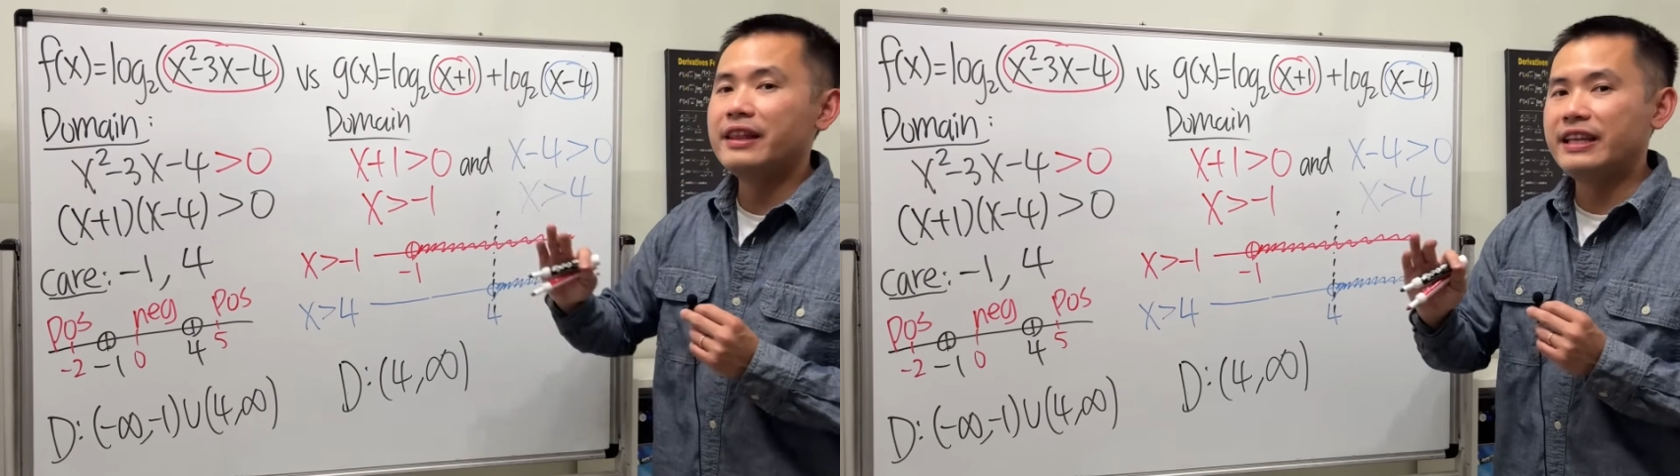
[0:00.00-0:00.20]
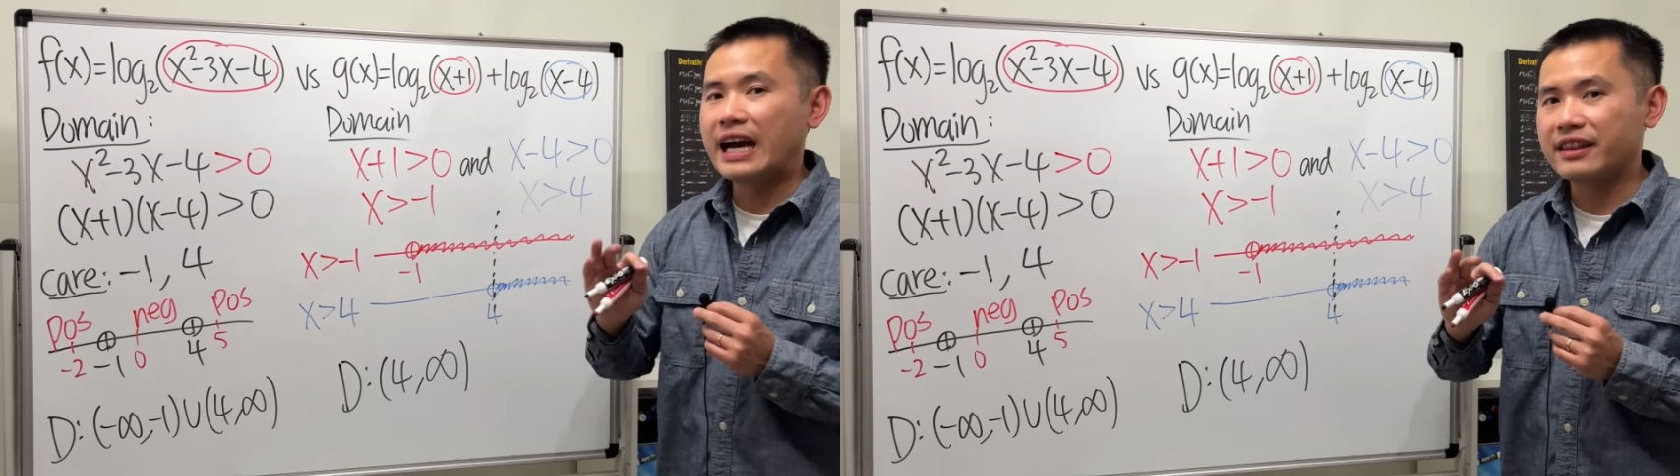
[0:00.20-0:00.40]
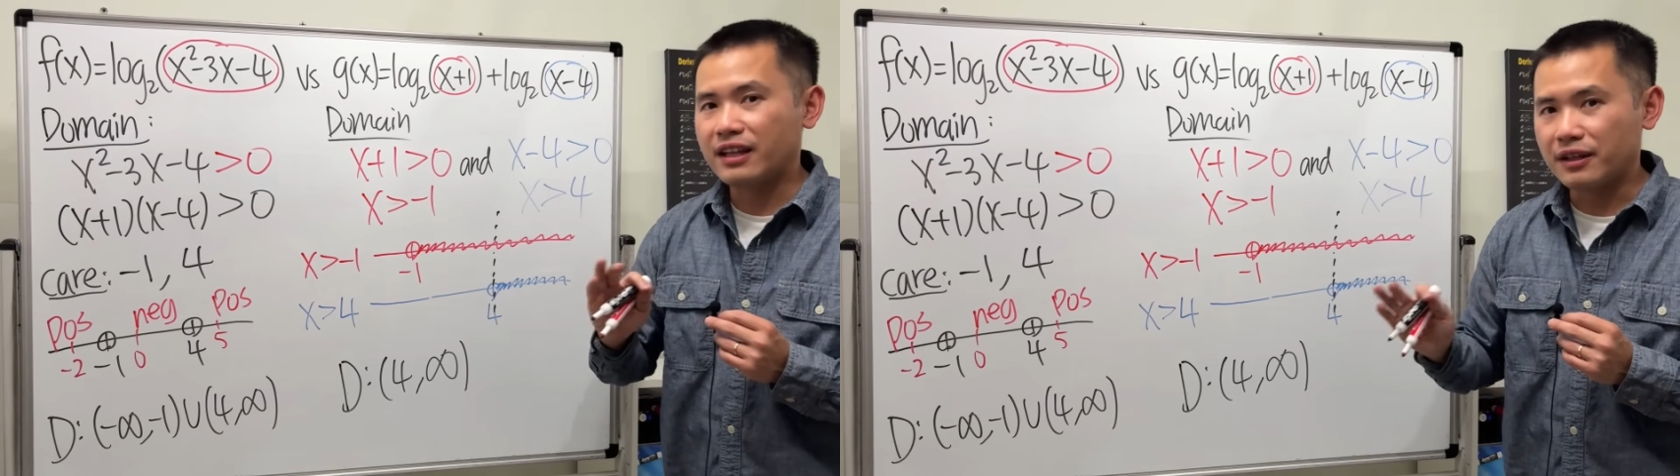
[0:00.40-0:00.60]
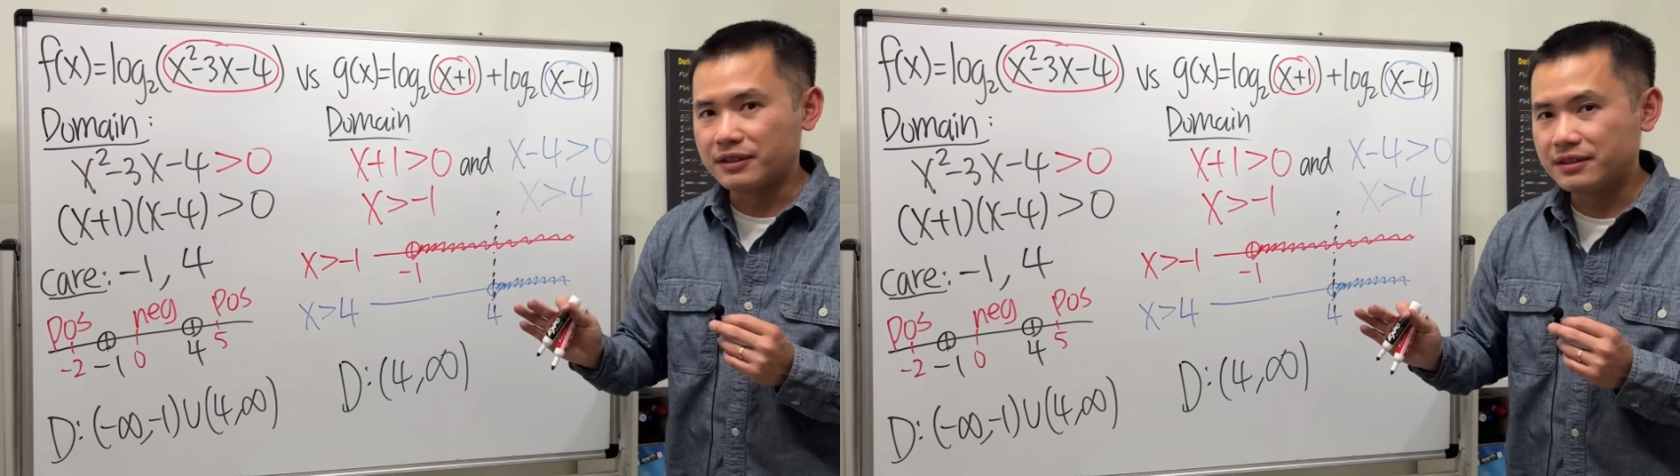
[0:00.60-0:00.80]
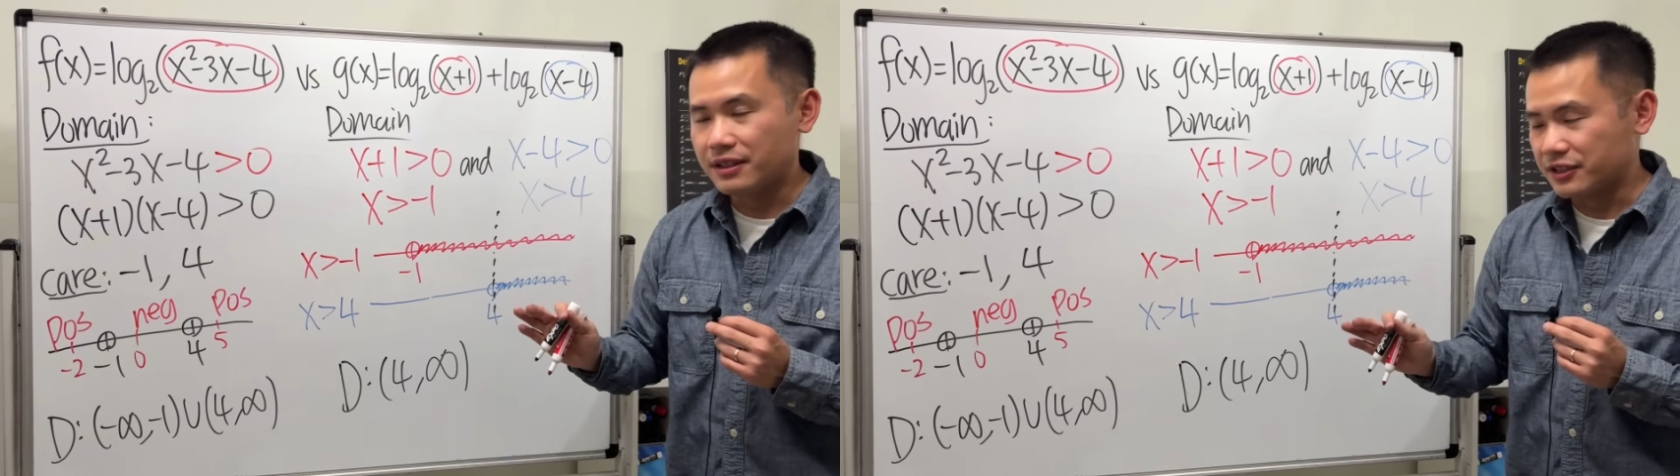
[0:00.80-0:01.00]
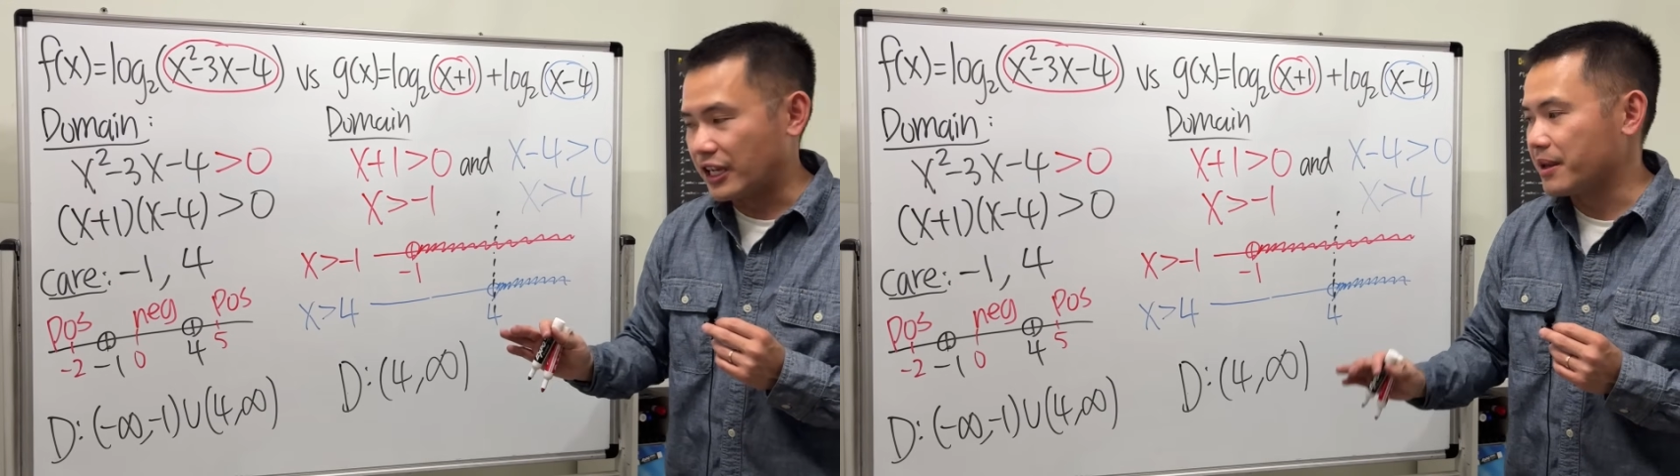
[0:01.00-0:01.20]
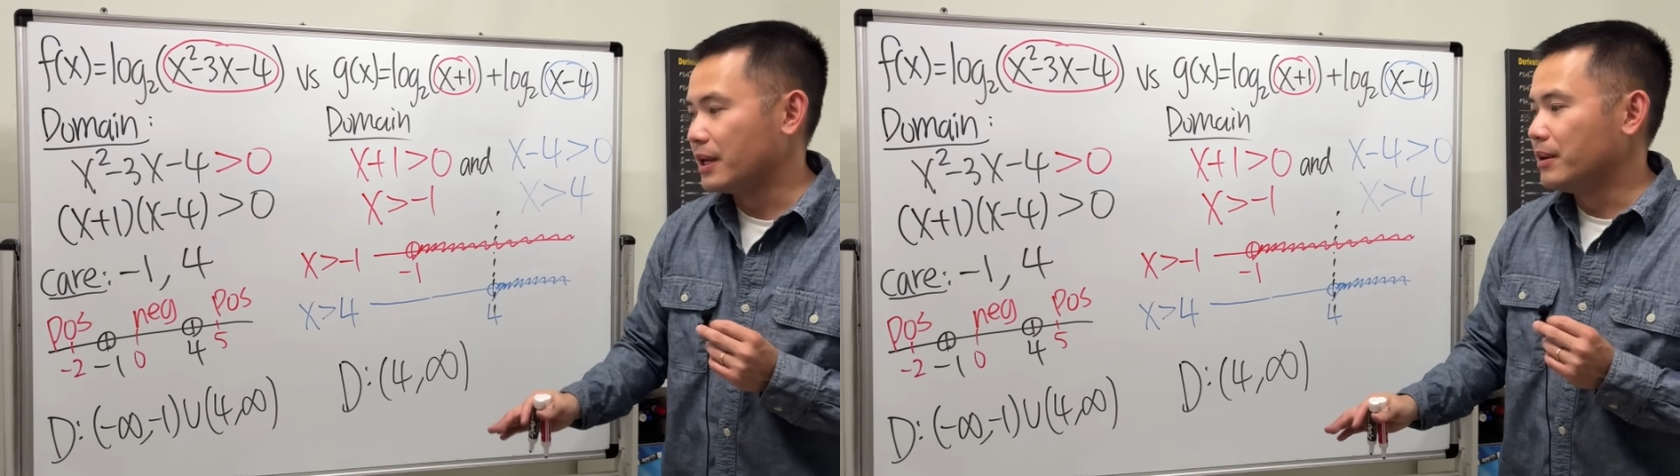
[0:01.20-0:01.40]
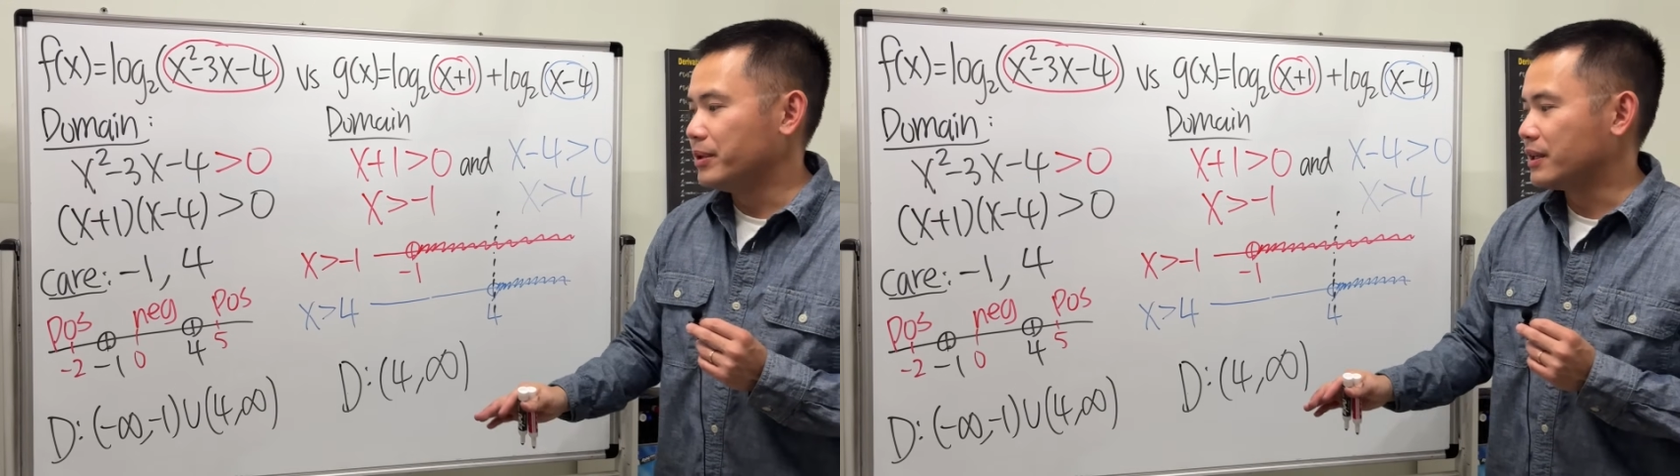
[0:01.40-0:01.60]
they are not the same
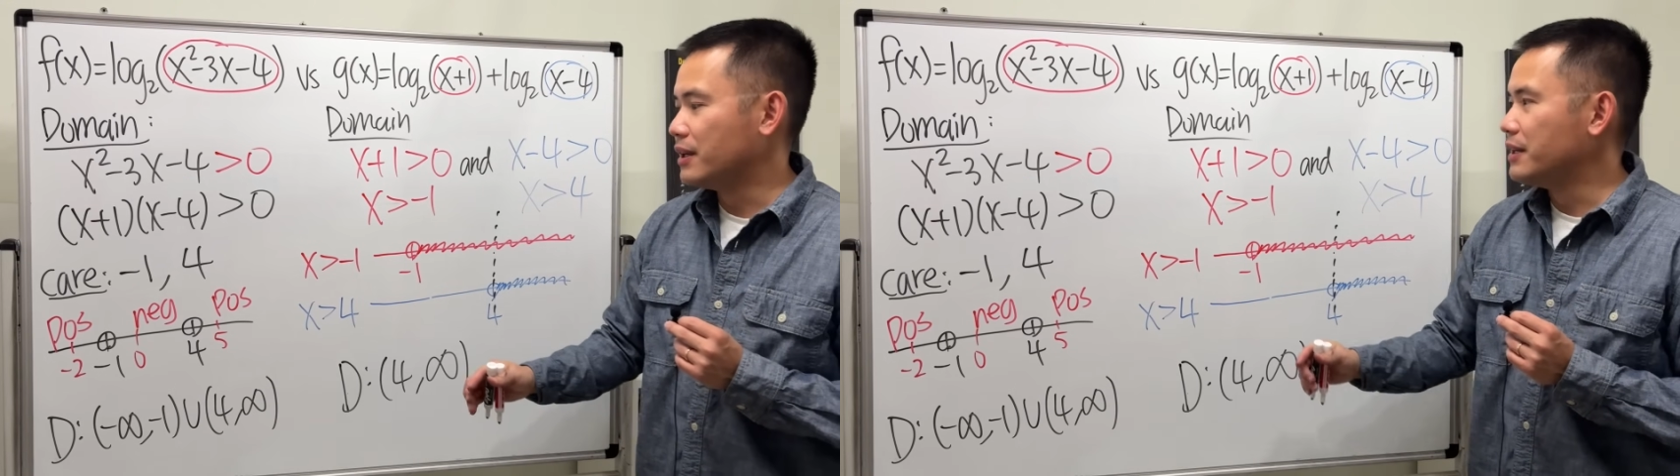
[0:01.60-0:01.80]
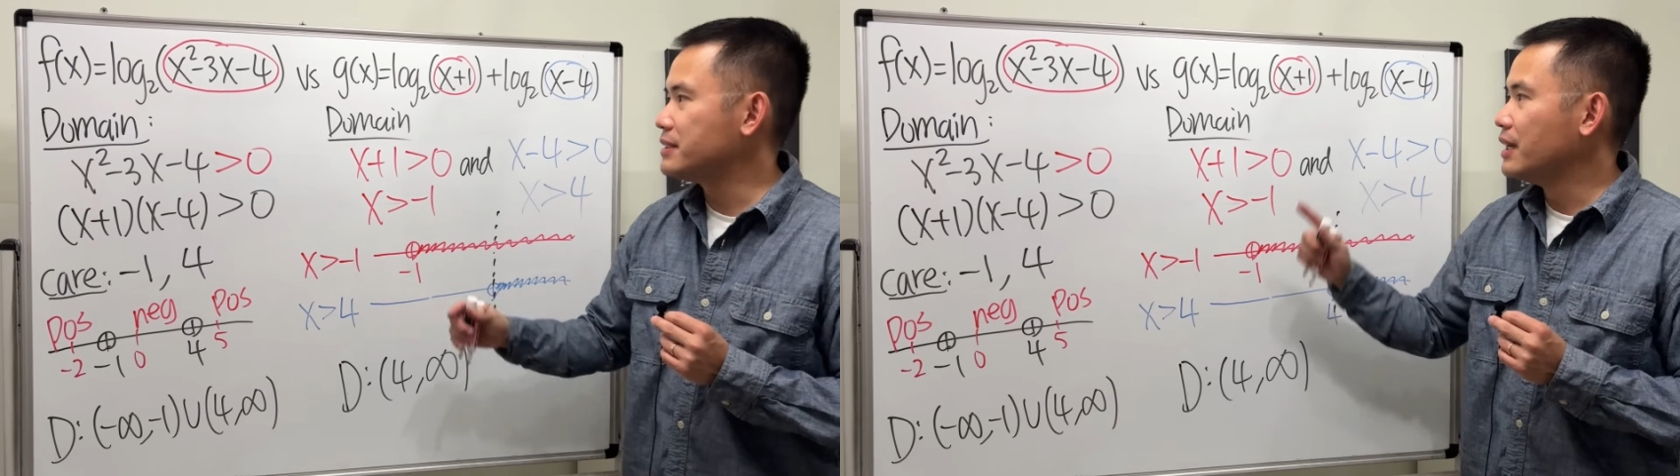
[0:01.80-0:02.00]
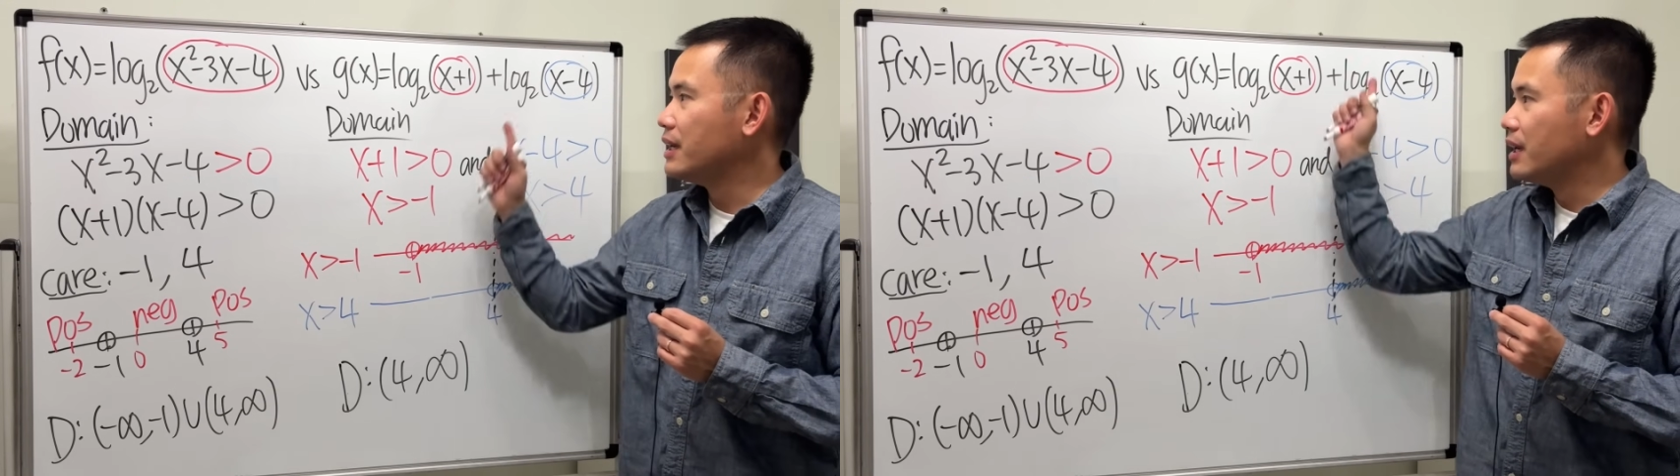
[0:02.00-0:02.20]
because